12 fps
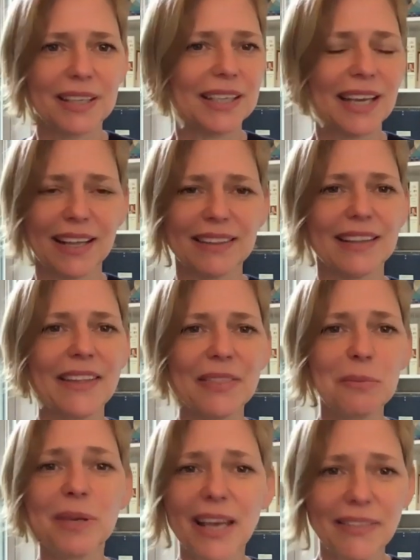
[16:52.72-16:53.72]
get let
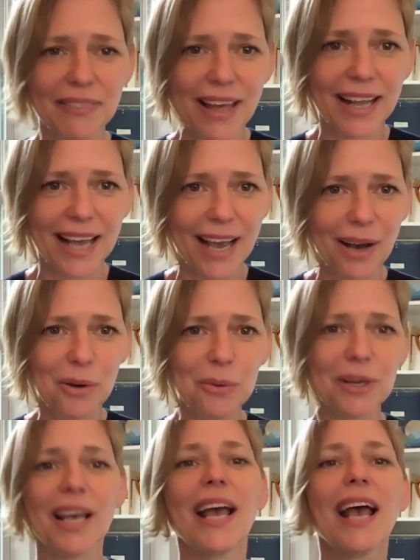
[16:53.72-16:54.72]
them get that out
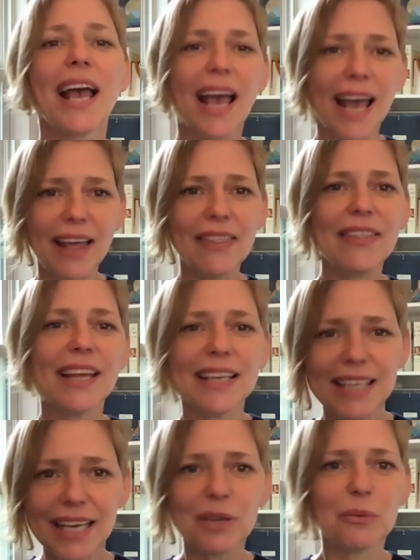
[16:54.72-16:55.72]
and then
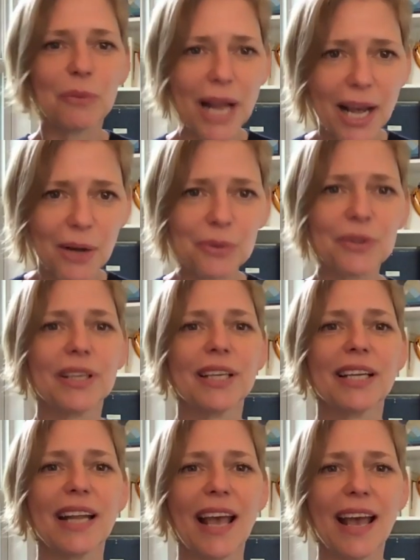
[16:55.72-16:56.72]
get around
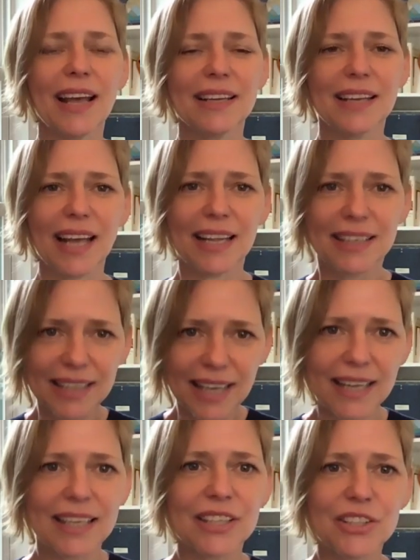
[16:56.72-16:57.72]
it and and
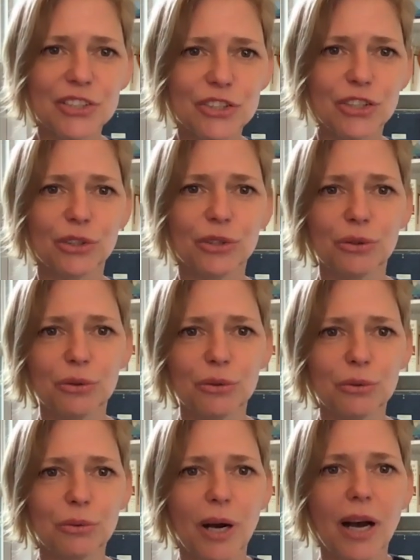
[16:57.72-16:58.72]
get
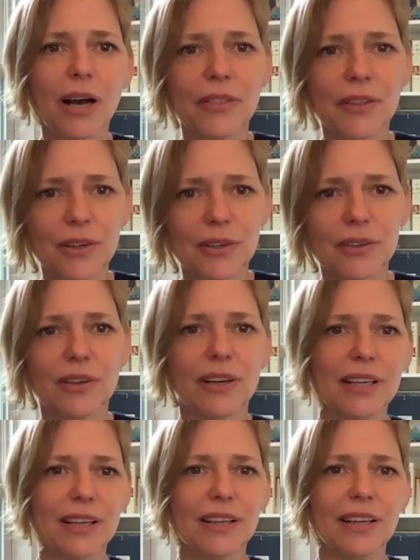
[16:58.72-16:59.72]
into other
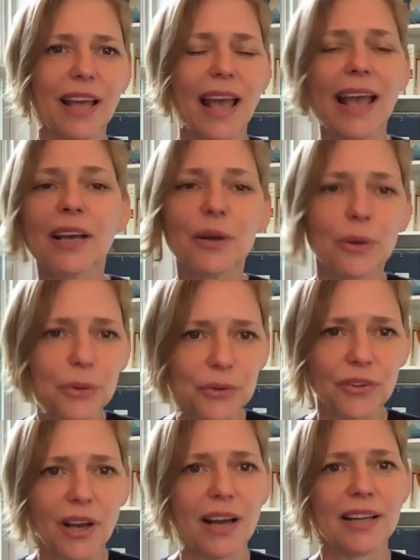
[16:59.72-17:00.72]

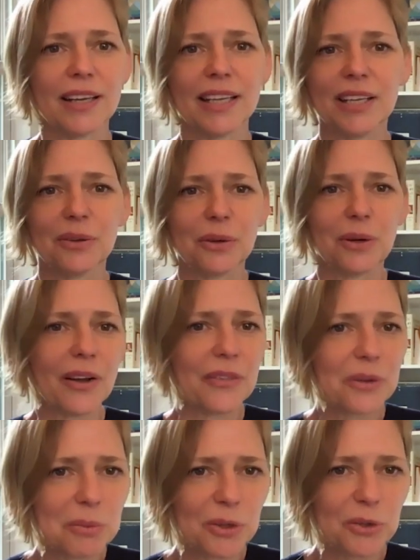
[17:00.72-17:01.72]
angles on it or
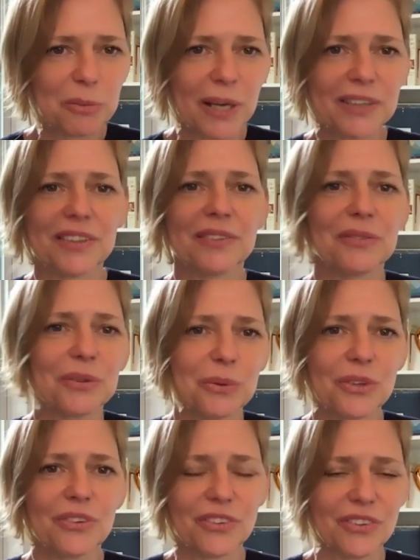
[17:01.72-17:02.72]
other perspectives or
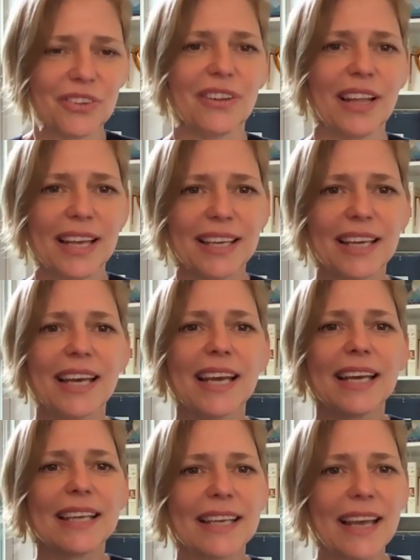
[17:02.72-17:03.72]
just to like
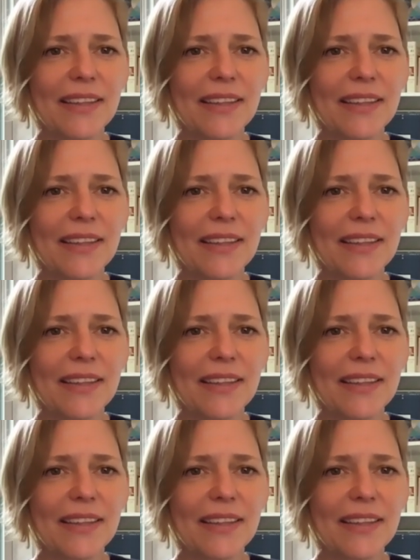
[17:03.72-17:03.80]
get